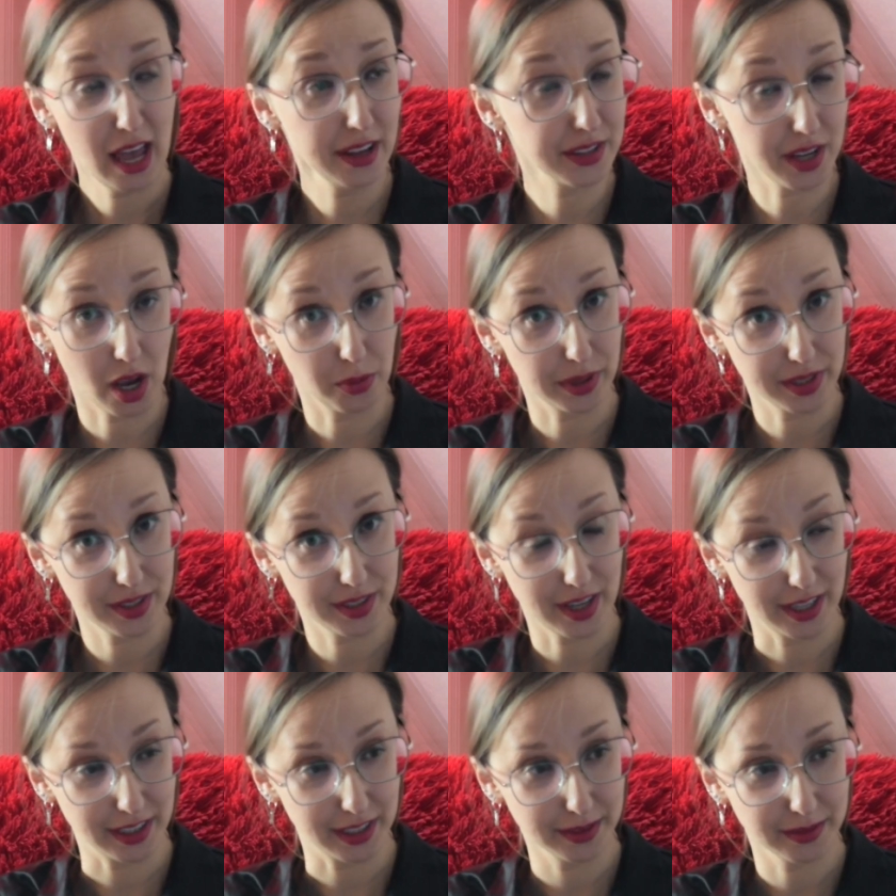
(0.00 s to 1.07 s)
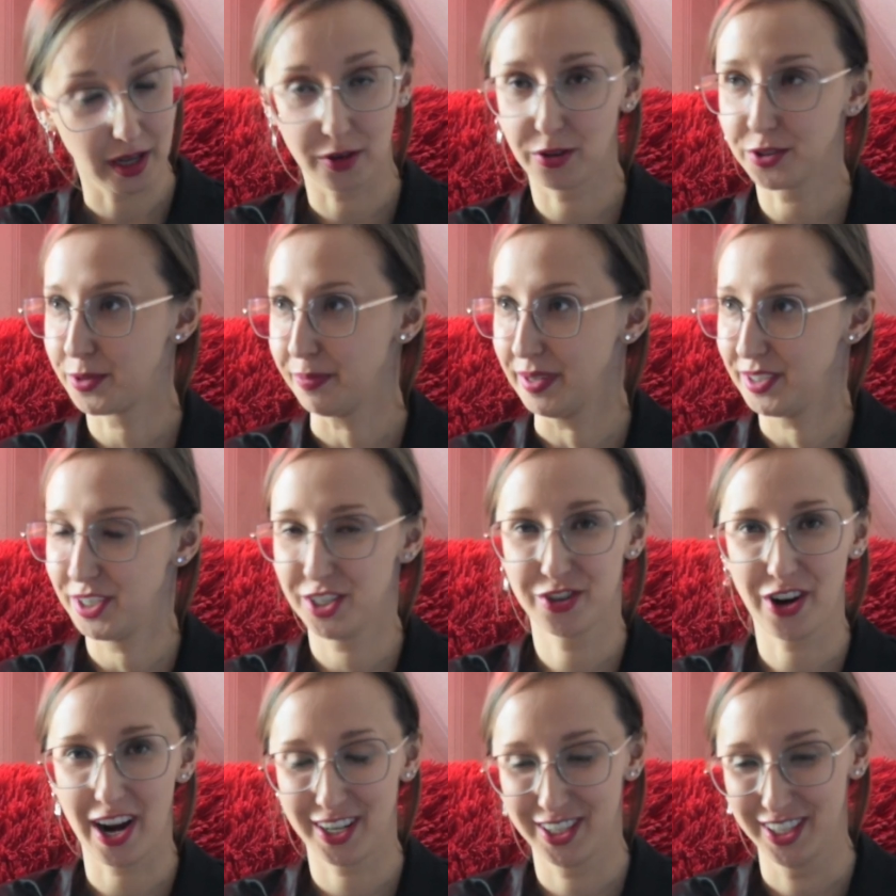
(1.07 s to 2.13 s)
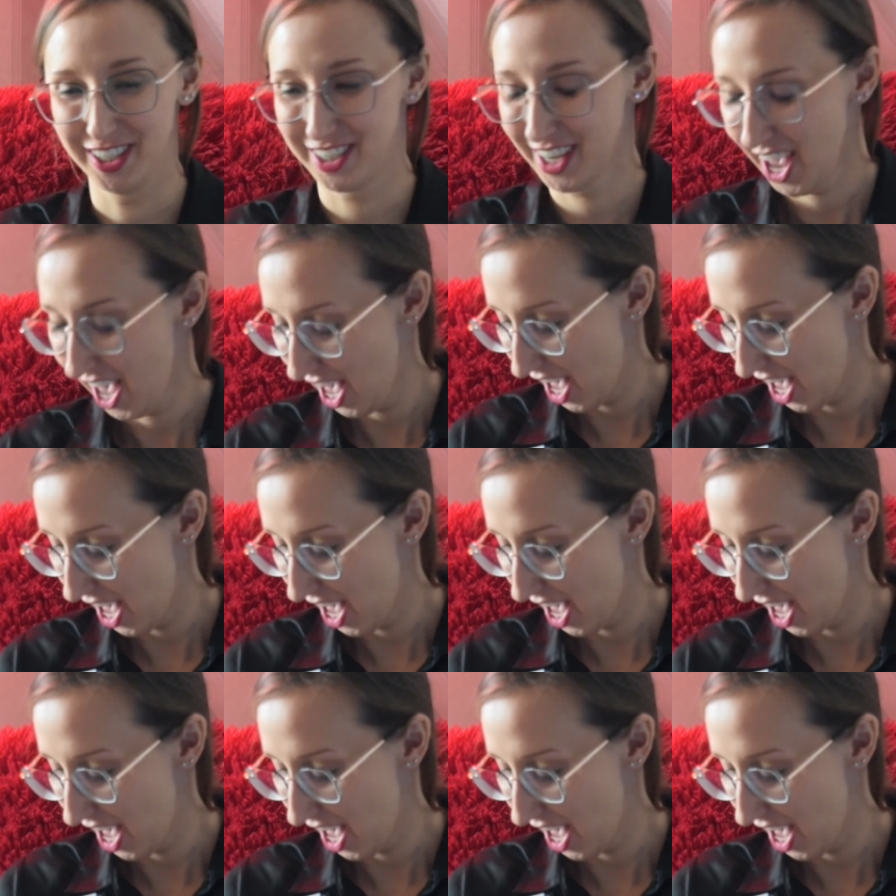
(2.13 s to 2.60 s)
As I was saying, I got a bit distracted.